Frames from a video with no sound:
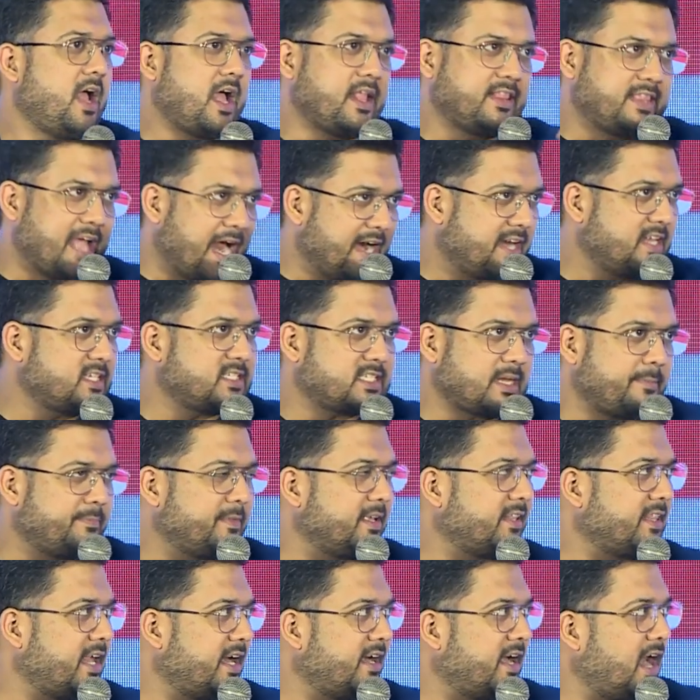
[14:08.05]
That is
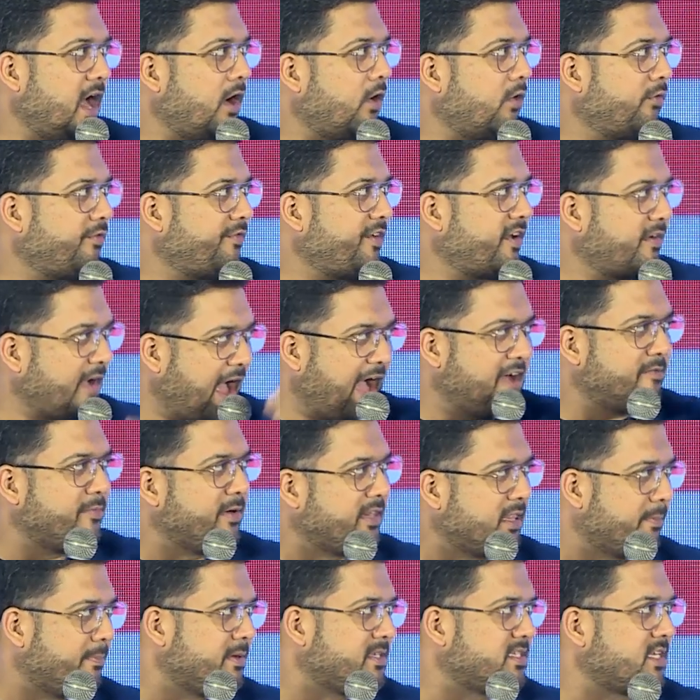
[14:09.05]
something that now, I've been in
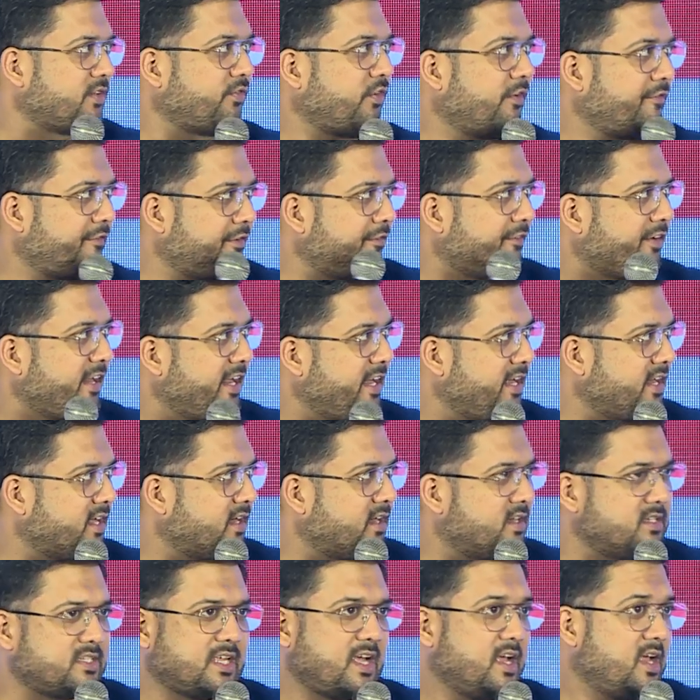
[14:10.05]
the business for 15
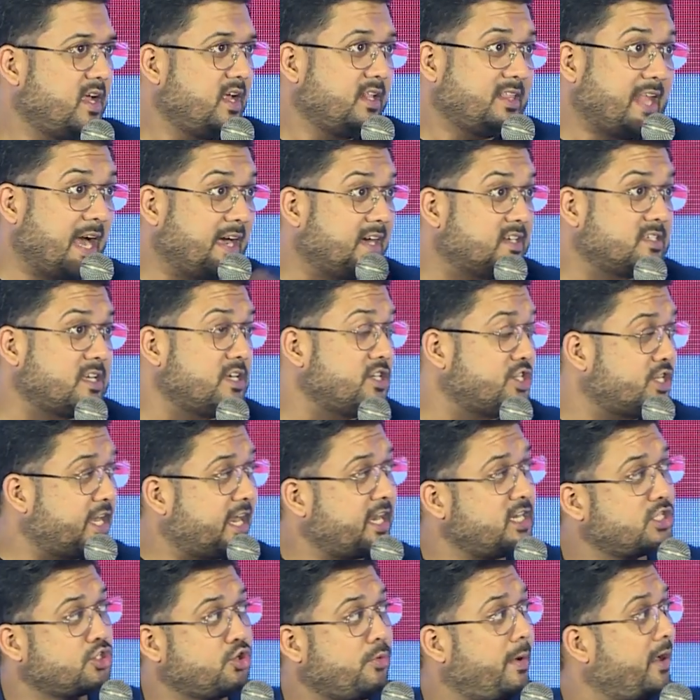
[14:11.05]
years. Right. That doesn't
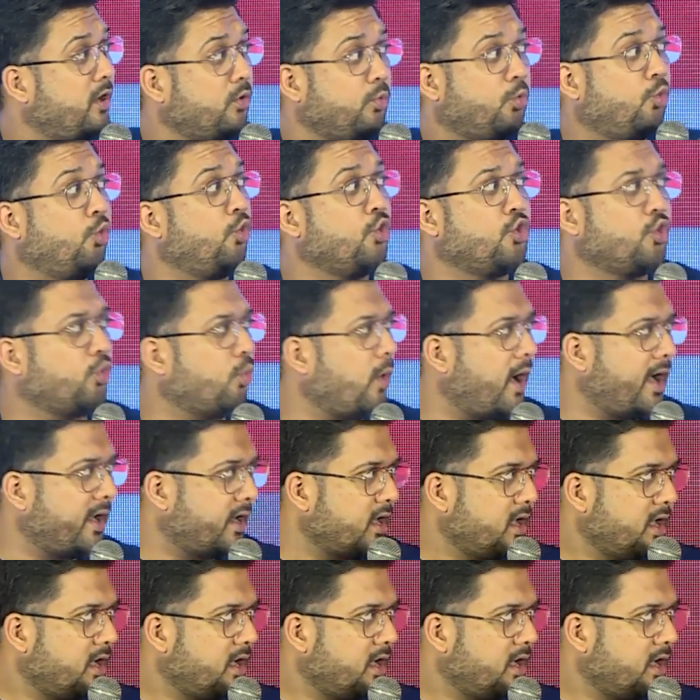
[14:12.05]
change no matter who you are.